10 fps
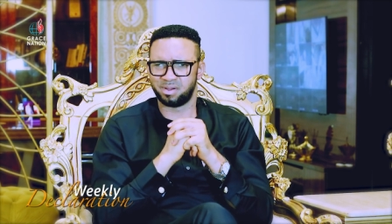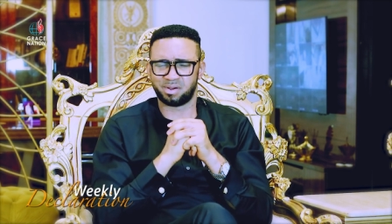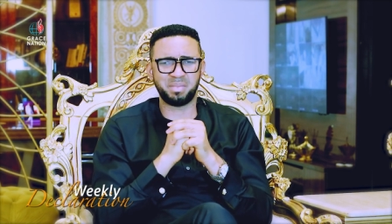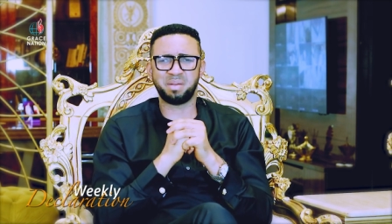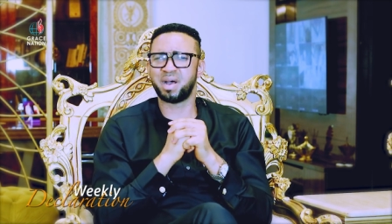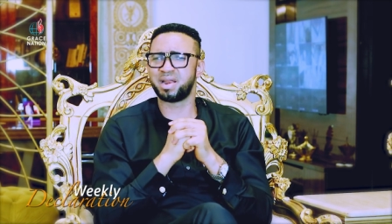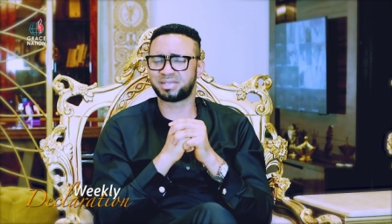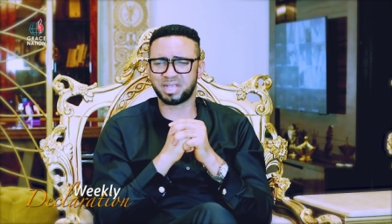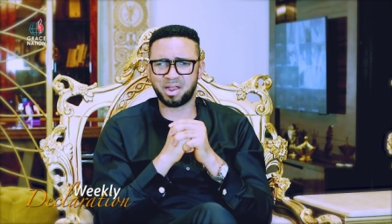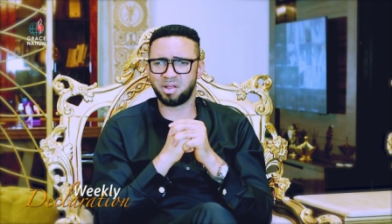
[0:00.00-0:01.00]
Remember
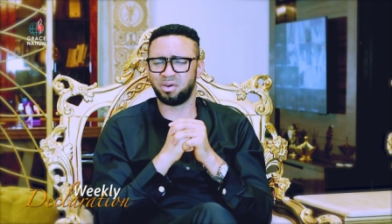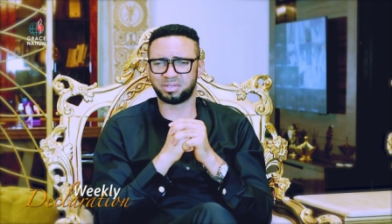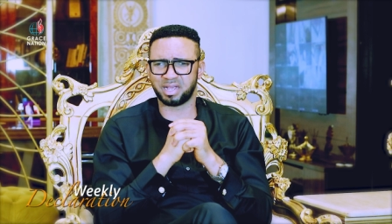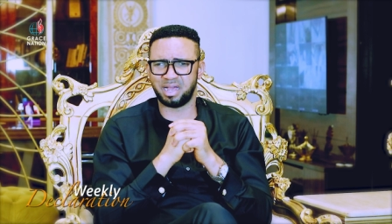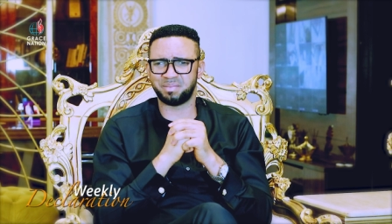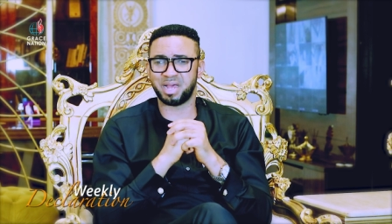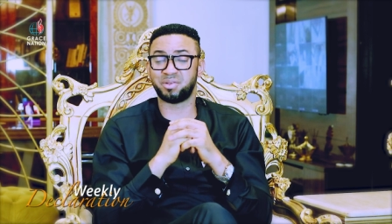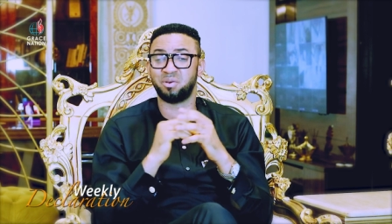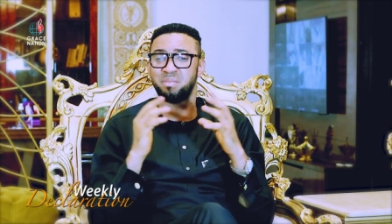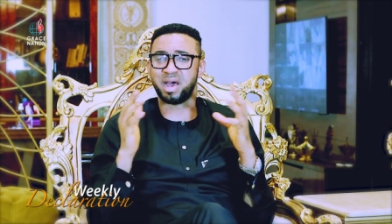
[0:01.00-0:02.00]
this at all times
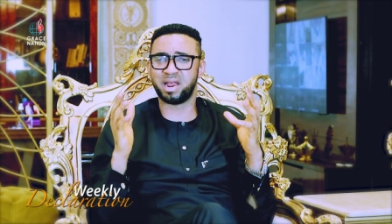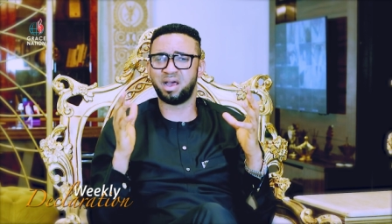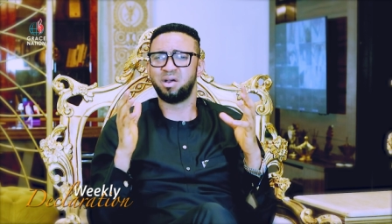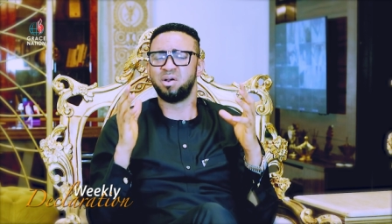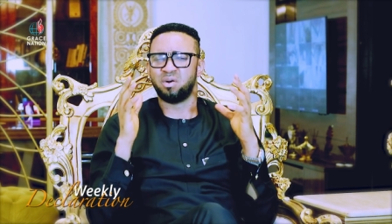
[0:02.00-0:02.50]
that no matter